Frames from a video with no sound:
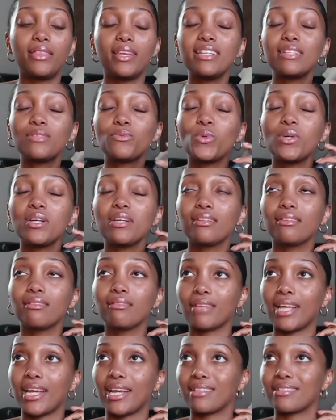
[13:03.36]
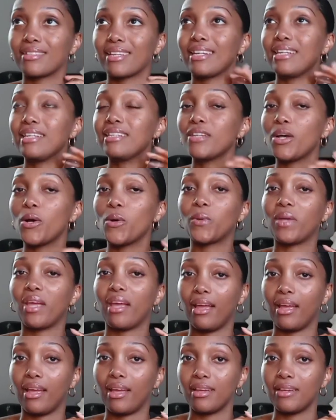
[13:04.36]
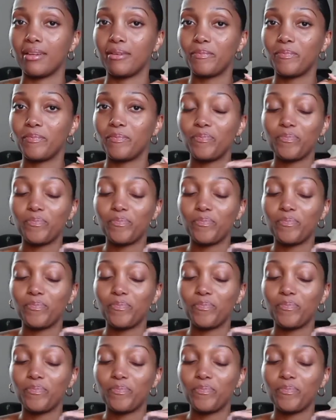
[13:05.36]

This one, like I said, it's okay.